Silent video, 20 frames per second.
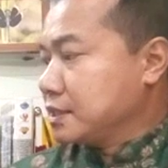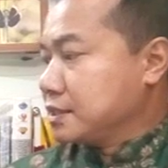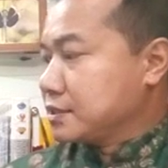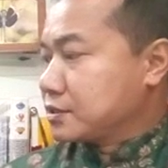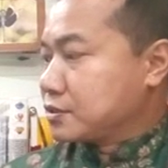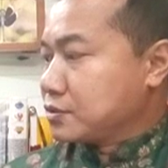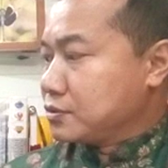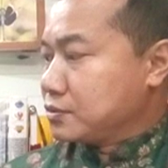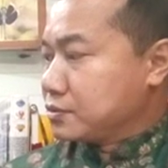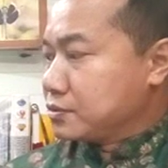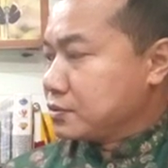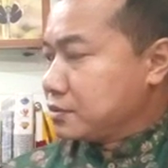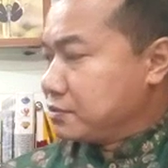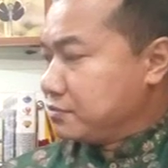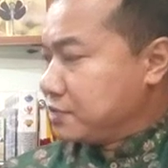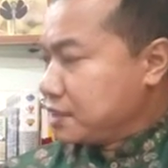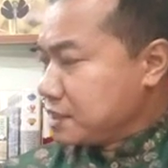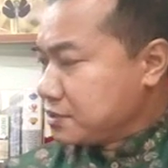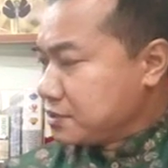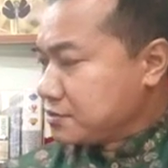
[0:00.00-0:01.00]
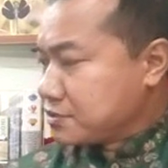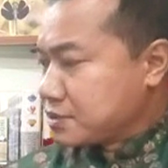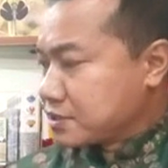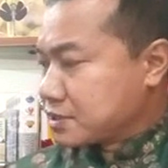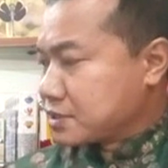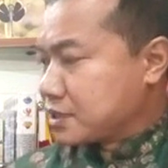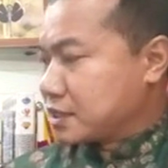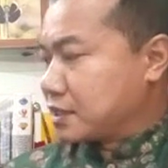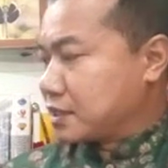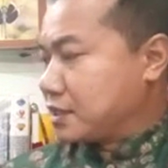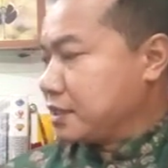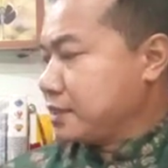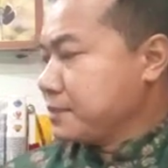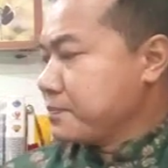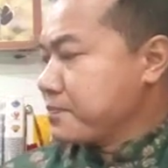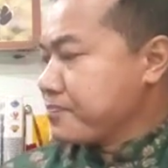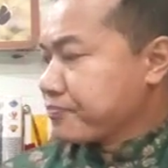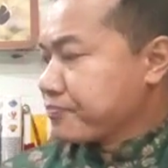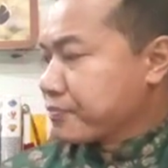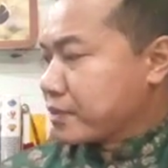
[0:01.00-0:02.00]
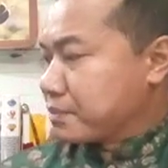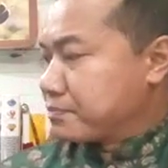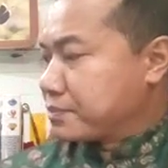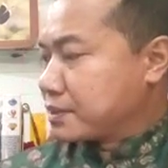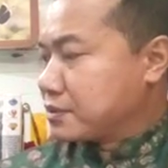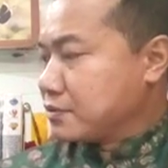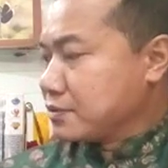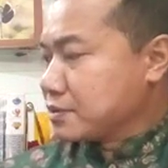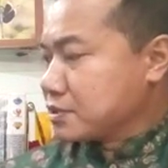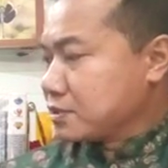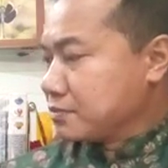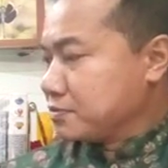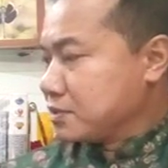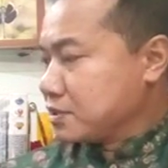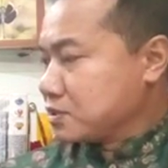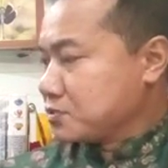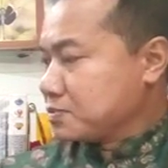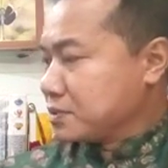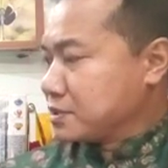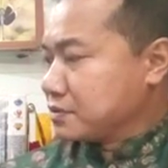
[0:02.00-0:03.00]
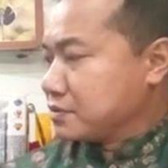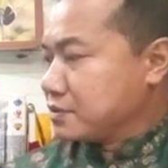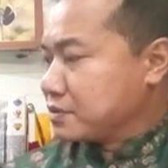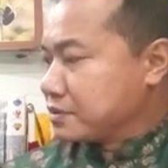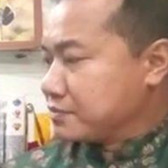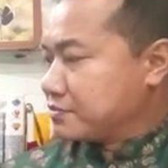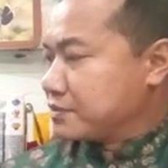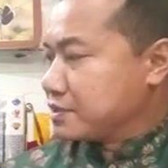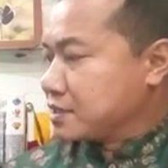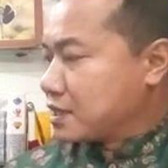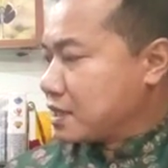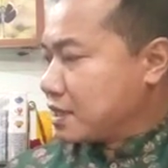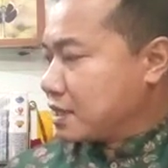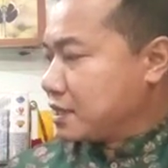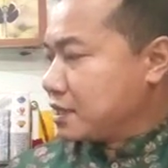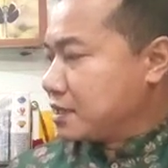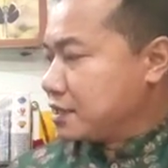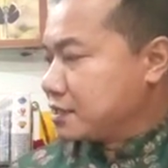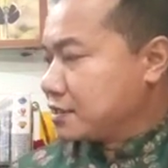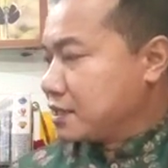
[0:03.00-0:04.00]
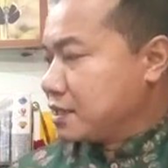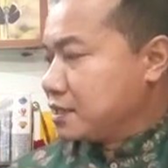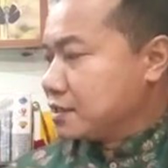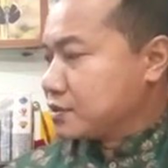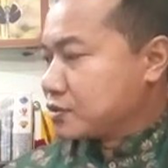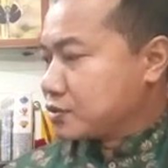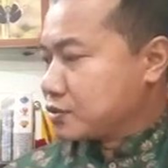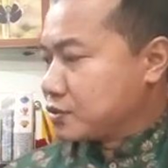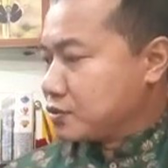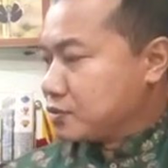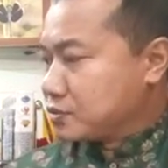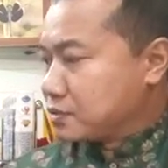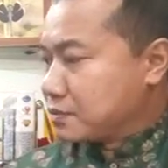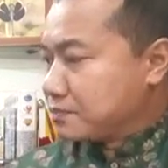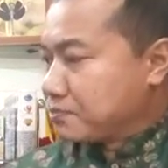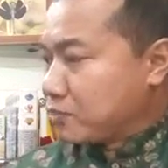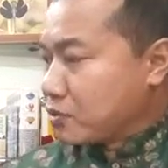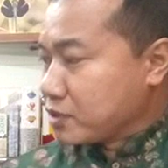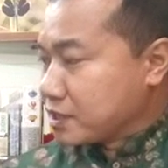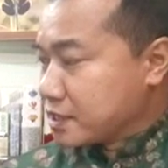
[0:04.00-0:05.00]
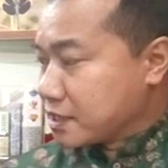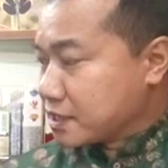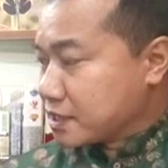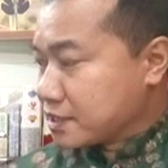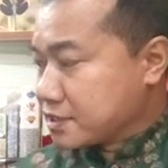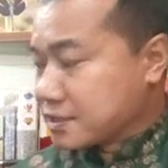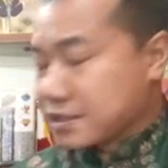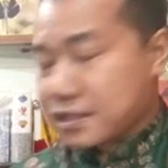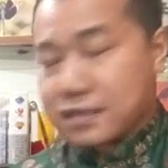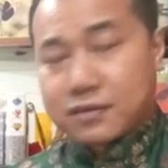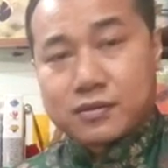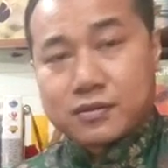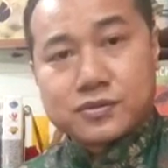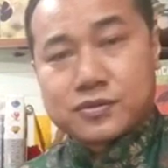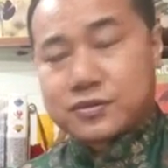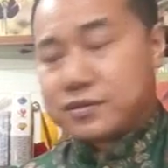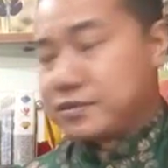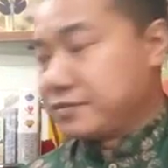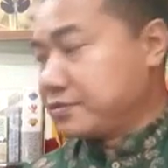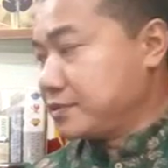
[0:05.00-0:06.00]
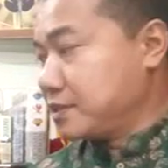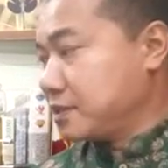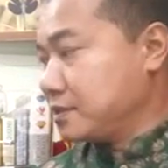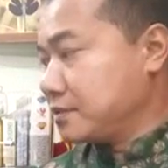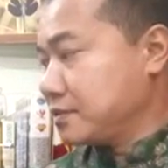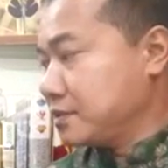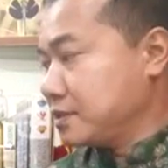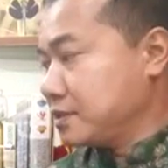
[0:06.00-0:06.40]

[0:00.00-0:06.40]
So very interestingly, because of this particular different height, so the pollinators are also different.